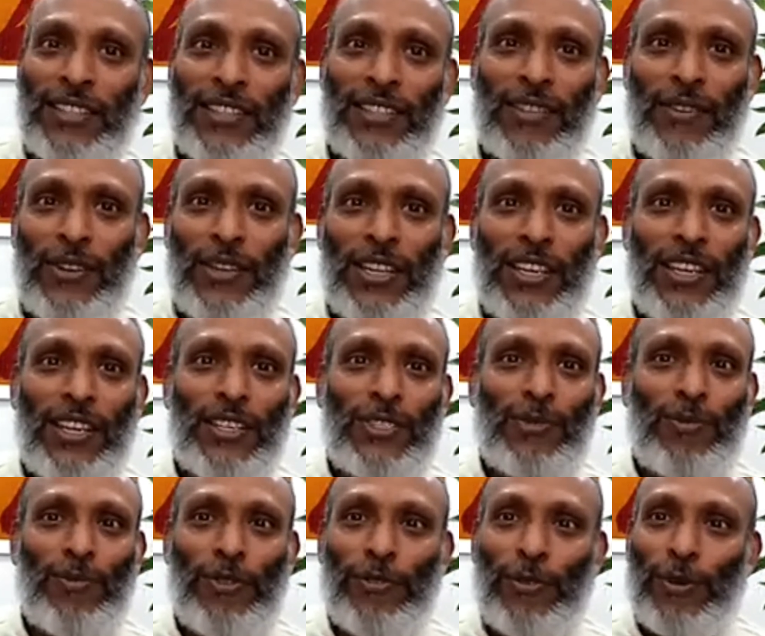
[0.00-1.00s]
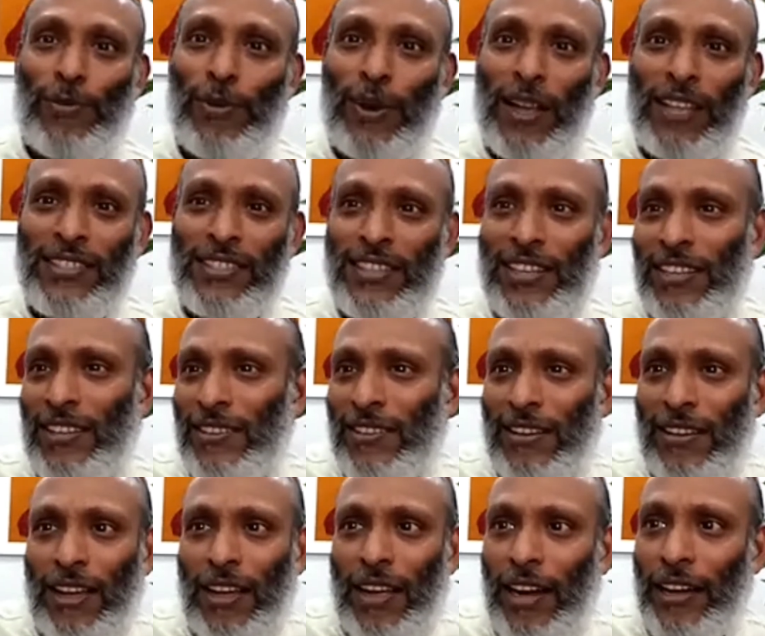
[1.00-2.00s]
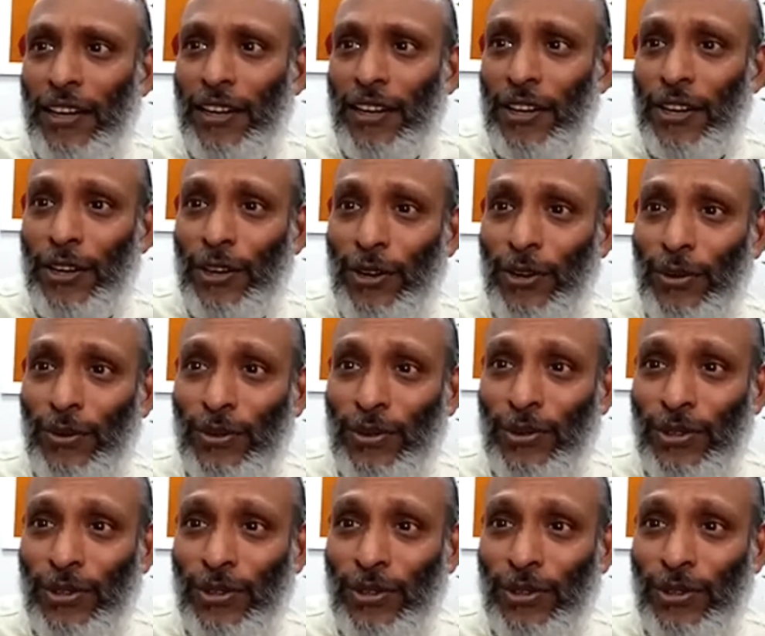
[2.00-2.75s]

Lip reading: 70 years before plastic, I didn't knew.